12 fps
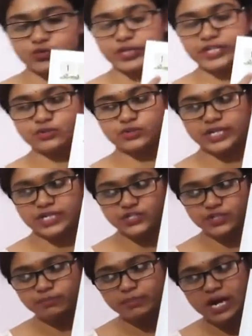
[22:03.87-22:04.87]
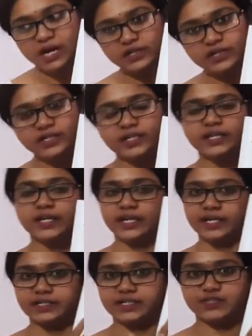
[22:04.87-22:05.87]
your introduction part.
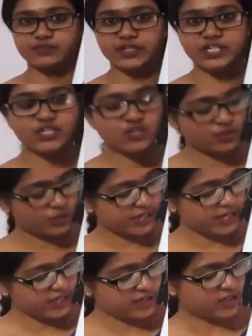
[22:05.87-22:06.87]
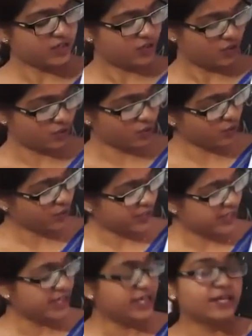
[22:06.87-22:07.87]
It is finished today. So,
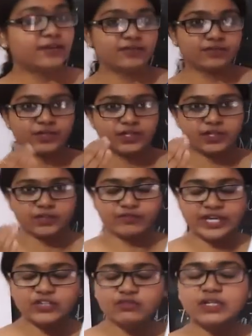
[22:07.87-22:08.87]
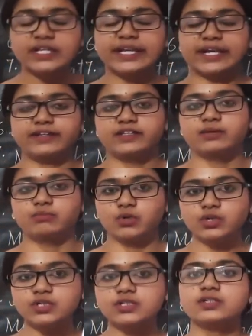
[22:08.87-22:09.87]
when you will get the
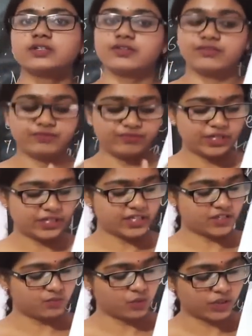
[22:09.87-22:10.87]
book, fill this